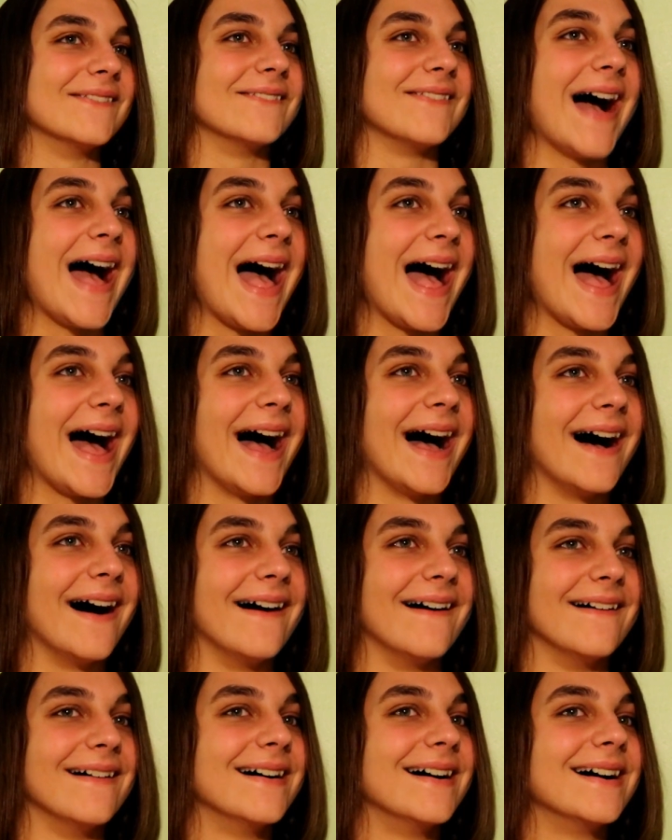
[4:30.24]

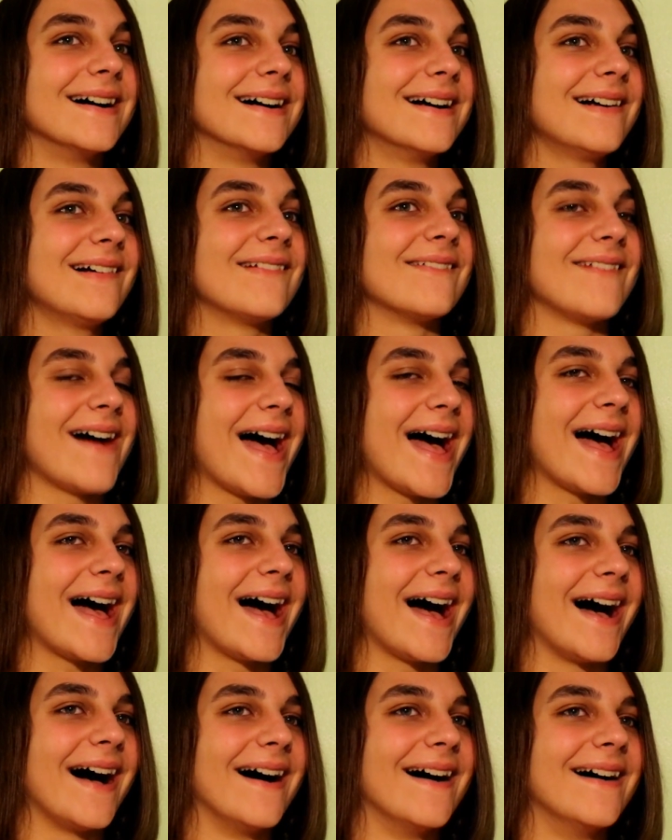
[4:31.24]
Wow.
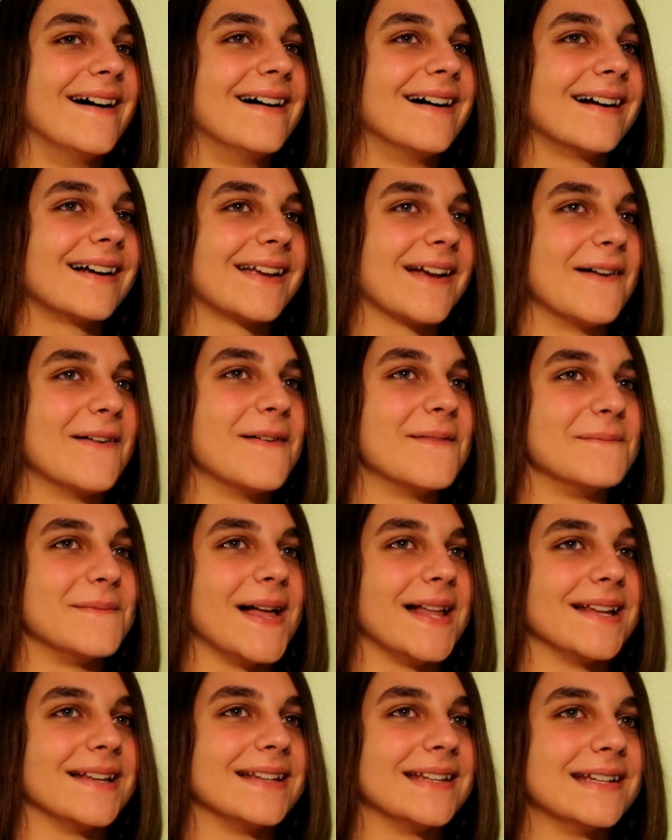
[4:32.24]
Wow. Go
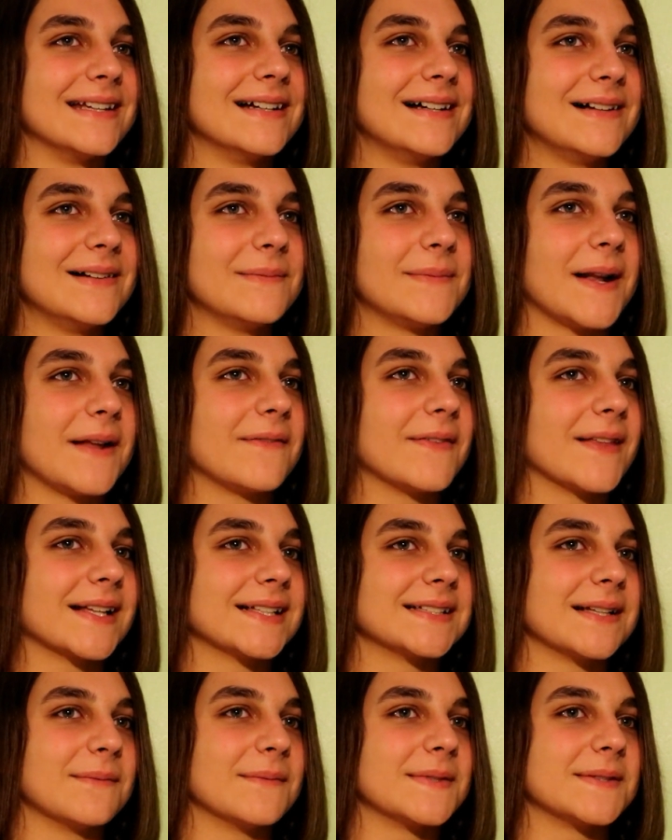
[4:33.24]
Amenadil, but I feel like
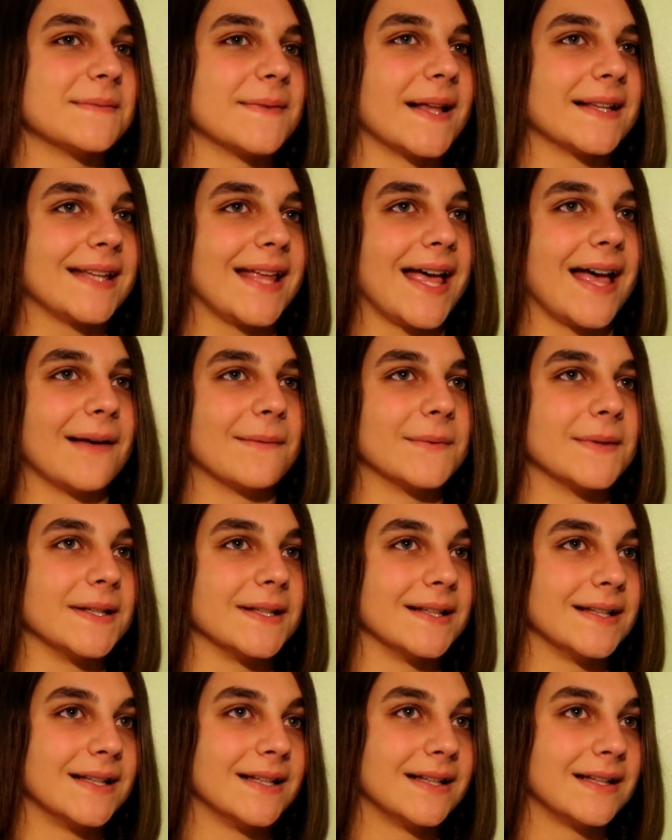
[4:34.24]
something's about to
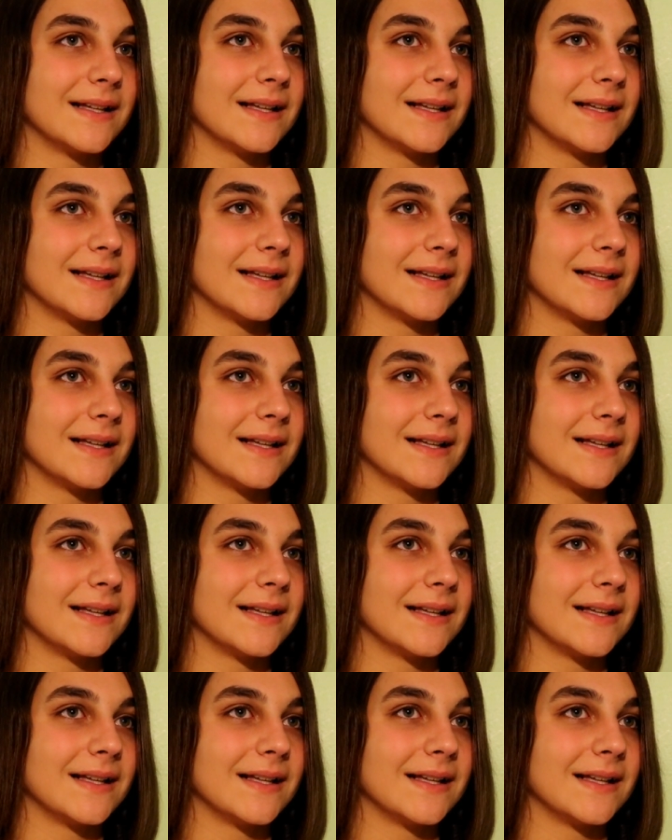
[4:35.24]
happen.